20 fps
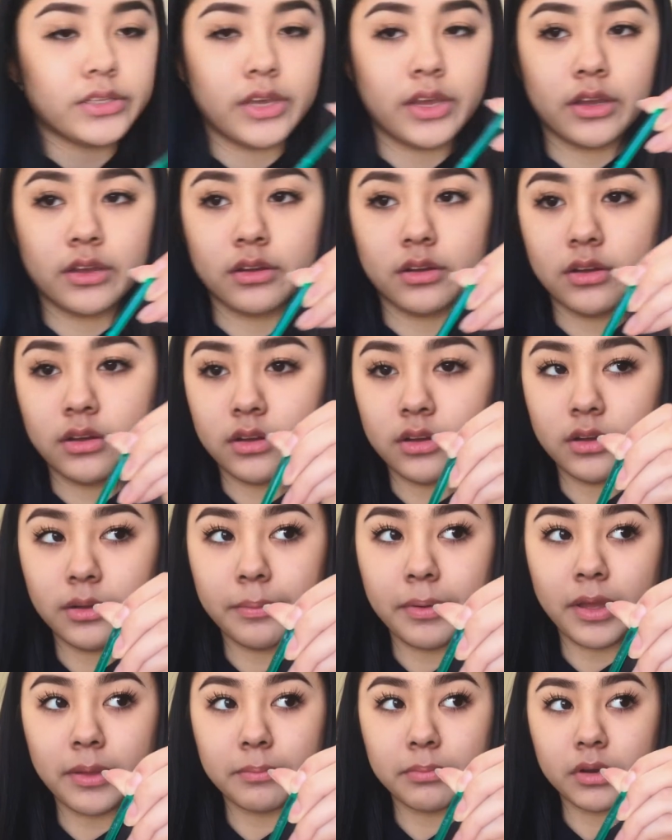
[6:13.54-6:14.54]
take a
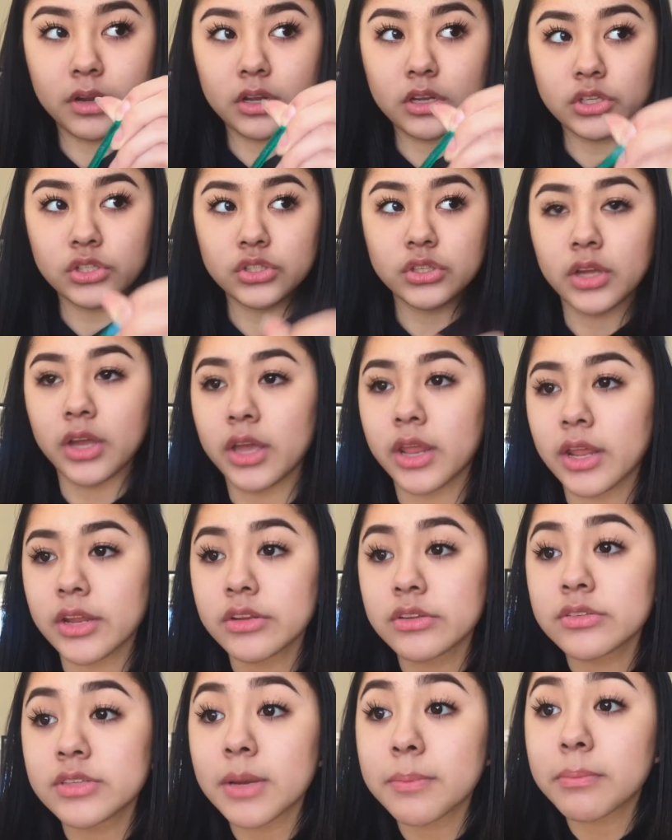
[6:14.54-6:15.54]
paintbrush and I
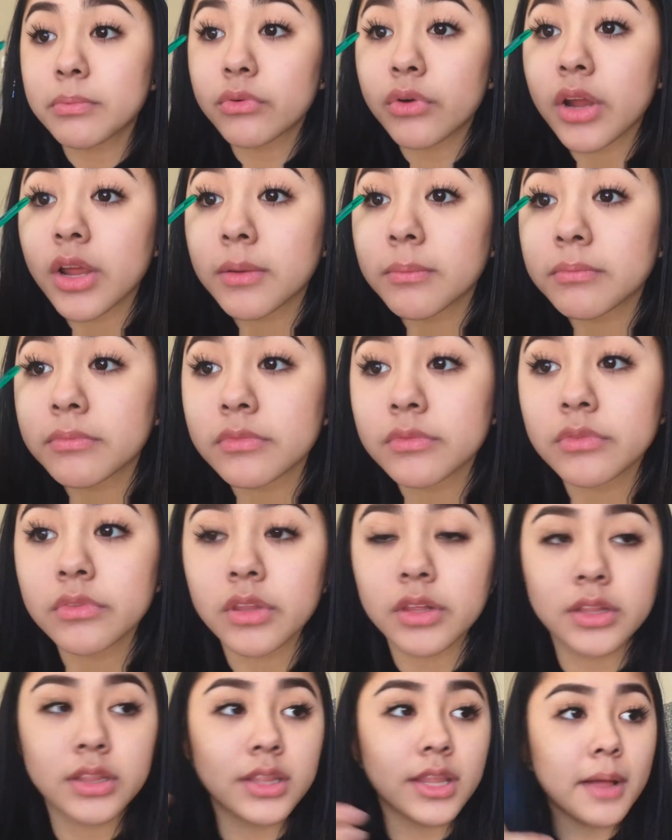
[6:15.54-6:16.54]
just separate the
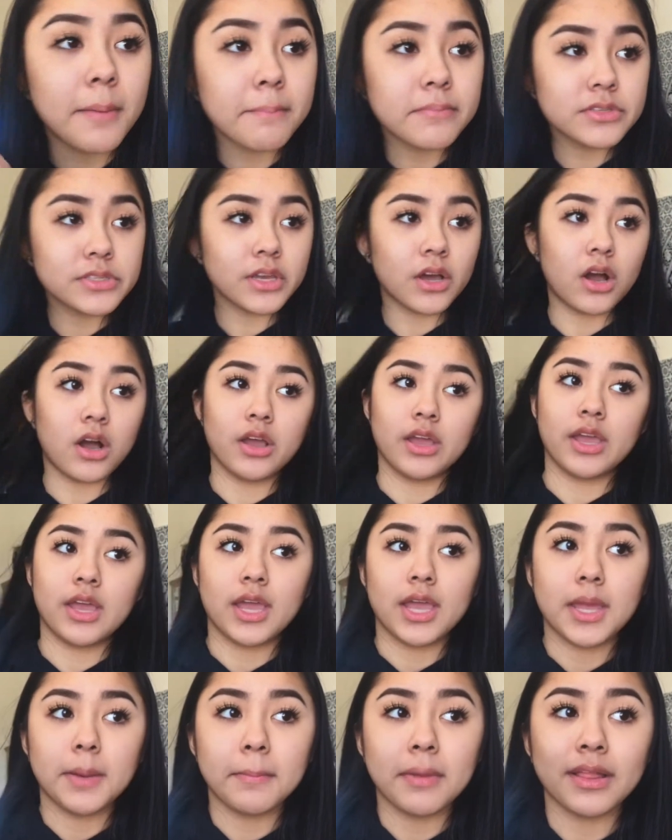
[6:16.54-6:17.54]
clumps
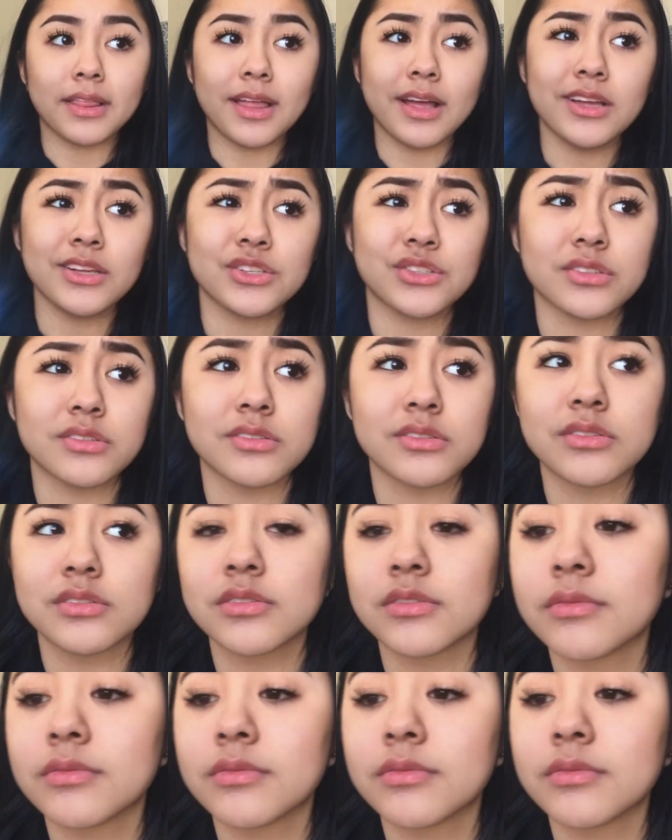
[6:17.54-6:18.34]
in my lashes.